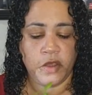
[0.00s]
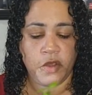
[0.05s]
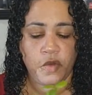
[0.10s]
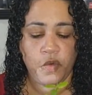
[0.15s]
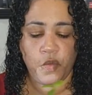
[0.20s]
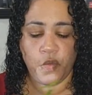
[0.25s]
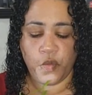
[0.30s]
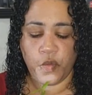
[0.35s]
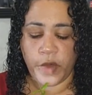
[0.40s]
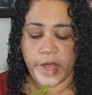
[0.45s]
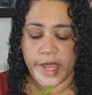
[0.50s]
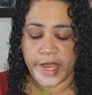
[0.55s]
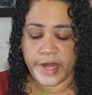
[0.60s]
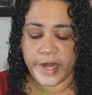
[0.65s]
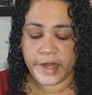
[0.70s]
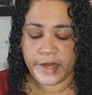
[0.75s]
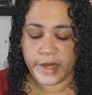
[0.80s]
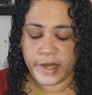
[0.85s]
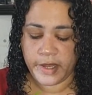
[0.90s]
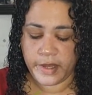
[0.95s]

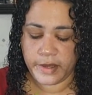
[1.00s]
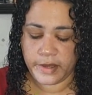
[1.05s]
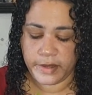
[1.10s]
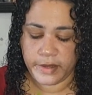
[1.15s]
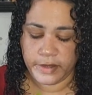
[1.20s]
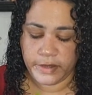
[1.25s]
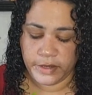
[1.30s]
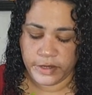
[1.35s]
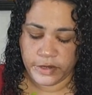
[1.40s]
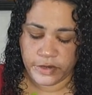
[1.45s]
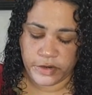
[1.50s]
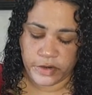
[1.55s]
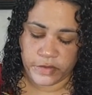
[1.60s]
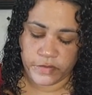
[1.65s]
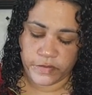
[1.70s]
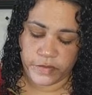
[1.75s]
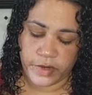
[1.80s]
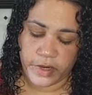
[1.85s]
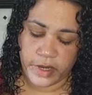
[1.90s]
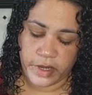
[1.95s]
When, you don't
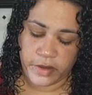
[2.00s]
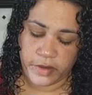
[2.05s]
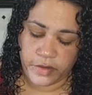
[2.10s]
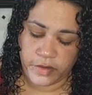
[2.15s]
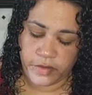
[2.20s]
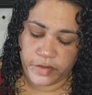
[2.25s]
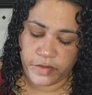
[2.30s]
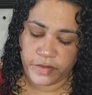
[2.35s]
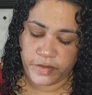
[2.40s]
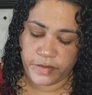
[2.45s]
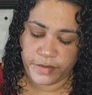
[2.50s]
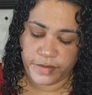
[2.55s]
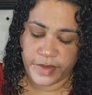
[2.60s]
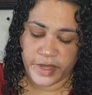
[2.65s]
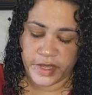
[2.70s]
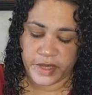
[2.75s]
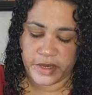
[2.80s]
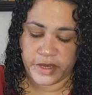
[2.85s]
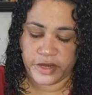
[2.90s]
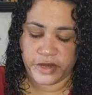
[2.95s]
know,
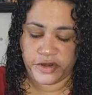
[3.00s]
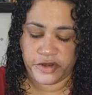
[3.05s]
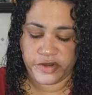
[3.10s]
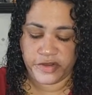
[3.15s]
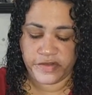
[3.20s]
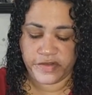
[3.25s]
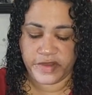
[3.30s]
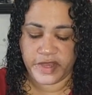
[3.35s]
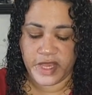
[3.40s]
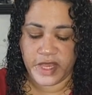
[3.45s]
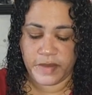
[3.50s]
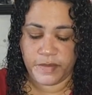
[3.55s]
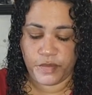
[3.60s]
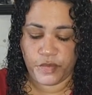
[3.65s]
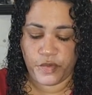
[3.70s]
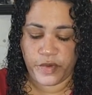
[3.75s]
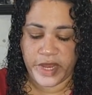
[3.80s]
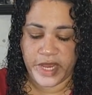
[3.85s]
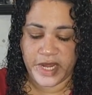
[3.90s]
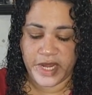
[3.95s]
but you just keep
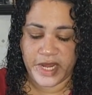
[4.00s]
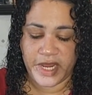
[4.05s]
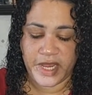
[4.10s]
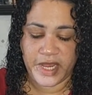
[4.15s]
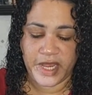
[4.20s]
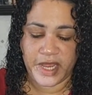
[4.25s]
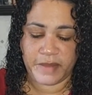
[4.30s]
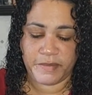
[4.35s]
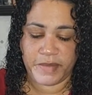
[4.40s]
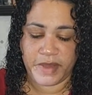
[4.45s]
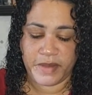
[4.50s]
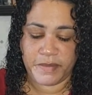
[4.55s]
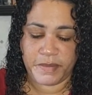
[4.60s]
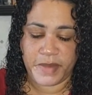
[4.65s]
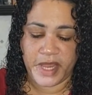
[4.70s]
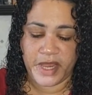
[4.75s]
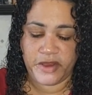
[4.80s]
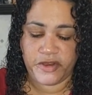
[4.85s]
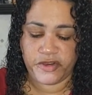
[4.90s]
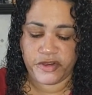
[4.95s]
waiting and be
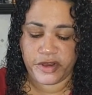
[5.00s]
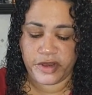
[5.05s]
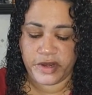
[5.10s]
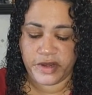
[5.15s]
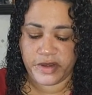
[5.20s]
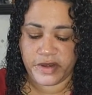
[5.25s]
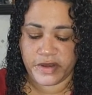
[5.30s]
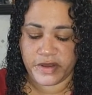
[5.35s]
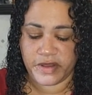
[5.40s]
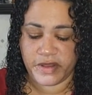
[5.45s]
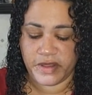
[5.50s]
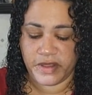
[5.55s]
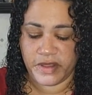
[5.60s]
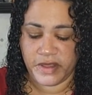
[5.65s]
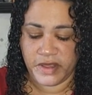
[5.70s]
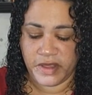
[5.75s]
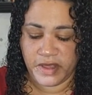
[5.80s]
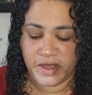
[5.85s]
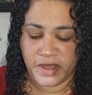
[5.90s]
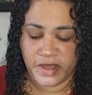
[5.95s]
patient,
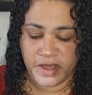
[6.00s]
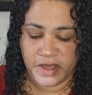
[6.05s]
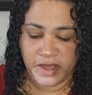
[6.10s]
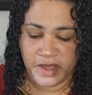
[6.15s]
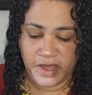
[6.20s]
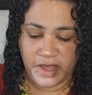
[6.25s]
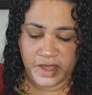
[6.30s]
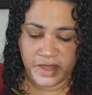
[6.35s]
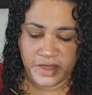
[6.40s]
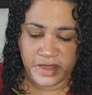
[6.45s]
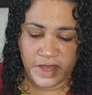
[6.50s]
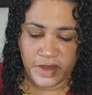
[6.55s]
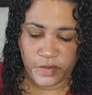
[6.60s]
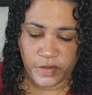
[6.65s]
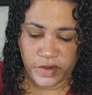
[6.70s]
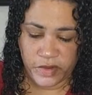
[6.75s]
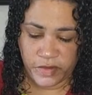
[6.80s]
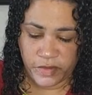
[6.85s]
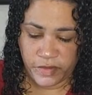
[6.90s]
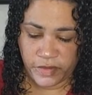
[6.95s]
and they
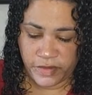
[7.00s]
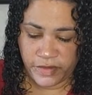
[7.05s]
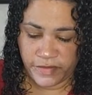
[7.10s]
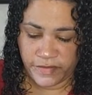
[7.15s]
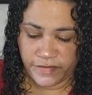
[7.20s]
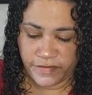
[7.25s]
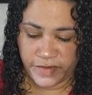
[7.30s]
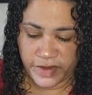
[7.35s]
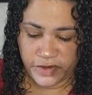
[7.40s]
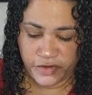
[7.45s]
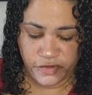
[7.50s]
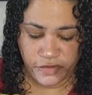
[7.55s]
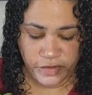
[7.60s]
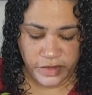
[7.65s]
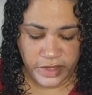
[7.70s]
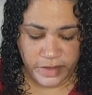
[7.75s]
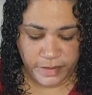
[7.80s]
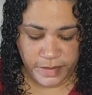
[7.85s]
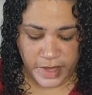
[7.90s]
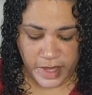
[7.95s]
will
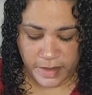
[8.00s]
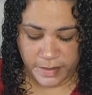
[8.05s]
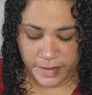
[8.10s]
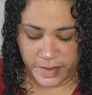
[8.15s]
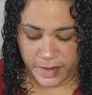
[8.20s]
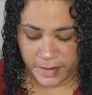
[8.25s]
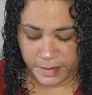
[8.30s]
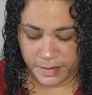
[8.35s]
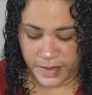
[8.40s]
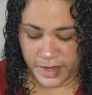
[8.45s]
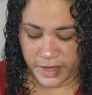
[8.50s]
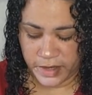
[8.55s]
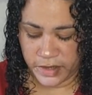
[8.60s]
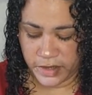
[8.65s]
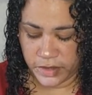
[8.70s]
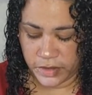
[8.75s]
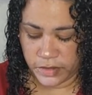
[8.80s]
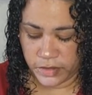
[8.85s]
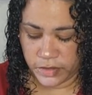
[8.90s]
eventually pop up by you.